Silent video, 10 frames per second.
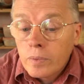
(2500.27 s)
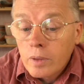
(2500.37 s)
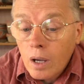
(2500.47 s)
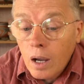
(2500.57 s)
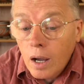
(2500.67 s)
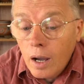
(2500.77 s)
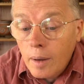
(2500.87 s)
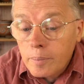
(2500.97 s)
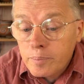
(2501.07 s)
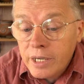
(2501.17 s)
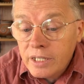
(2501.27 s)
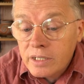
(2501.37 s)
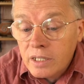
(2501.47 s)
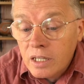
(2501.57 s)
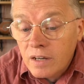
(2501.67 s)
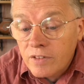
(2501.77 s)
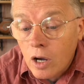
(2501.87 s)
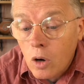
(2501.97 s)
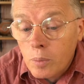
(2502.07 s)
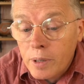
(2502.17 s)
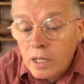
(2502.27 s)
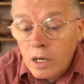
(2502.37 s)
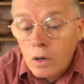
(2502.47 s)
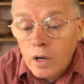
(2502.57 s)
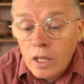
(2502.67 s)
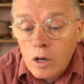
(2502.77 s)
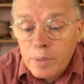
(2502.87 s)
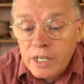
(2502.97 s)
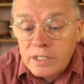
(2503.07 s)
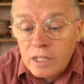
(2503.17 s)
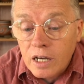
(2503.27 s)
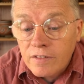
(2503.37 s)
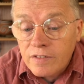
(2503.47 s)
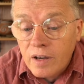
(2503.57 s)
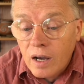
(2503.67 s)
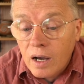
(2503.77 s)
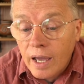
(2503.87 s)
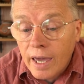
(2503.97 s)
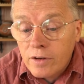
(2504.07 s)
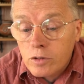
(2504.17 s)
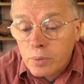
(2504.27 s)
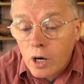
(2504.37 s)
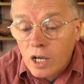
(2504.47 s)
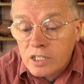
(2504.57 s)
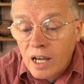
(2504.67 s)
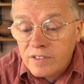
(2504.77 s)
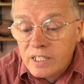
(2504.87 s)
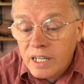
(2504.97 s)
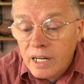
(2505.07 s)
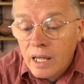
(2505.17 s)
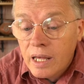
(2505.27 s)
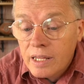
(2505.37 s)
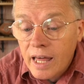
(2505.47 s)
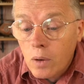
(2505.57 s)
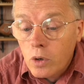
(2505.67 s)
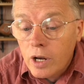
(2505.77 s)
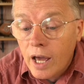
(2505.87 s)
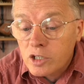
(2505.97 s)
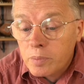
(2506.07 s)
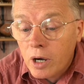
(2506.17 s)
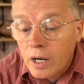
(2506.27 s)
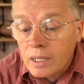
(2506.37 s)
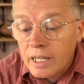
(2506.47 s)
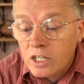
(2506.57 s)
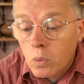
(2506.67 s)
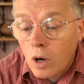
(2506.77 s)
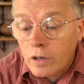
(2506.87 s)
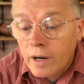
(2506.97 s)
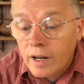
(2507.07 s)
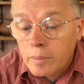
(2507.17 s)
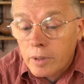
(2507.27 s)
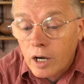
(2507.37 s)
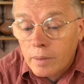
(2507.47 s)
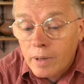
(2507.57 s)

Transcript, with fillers: Um, peace and love and hope. Hello, hello, peace and love. Uh, Andrew Prost. I've seen that wood ash pot. It leaked water out of the bottom.